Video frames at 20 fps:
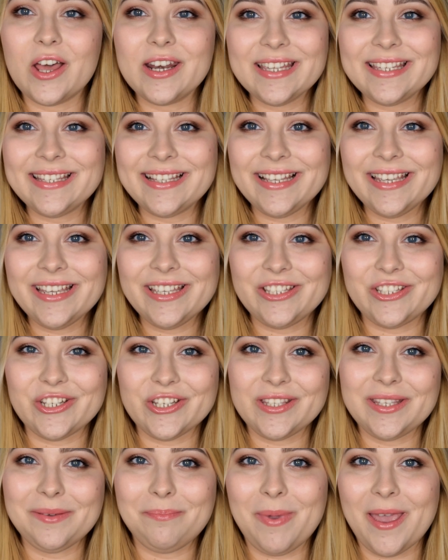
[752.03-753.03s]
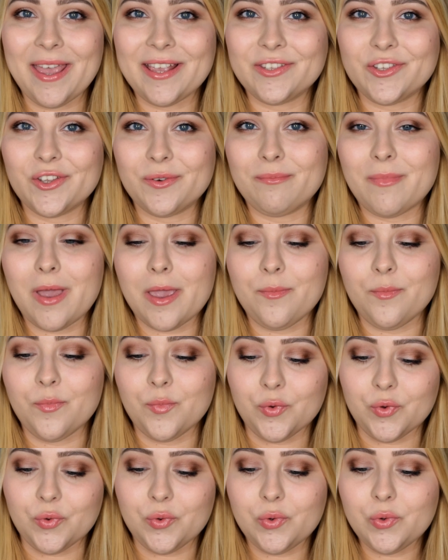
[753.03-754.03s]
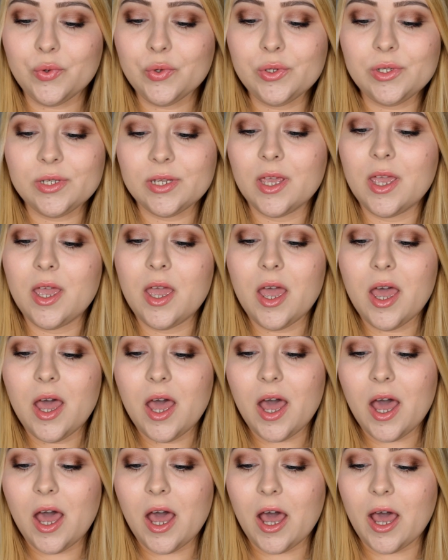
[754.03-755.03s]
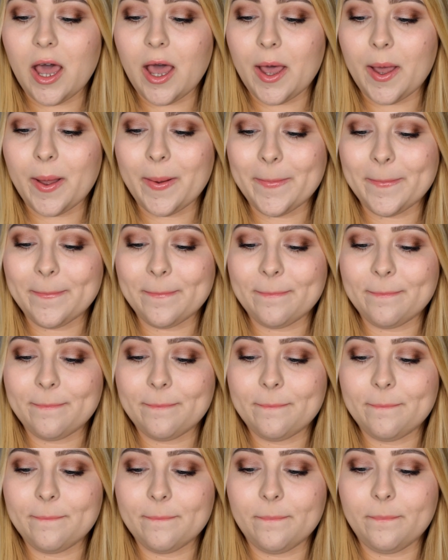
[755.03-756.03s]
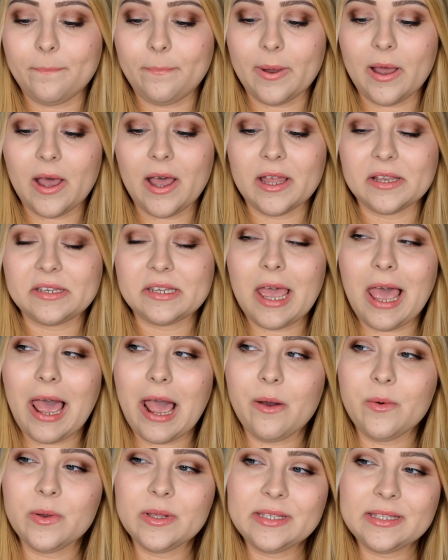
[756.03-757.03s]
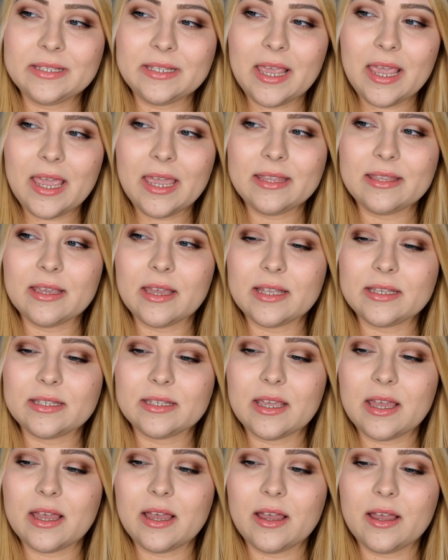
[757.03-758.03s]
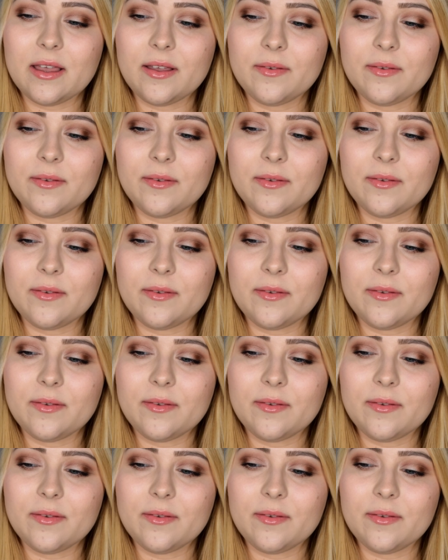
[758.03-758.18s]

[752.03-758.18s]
Honestly, it just depends on my mood, but I would say that,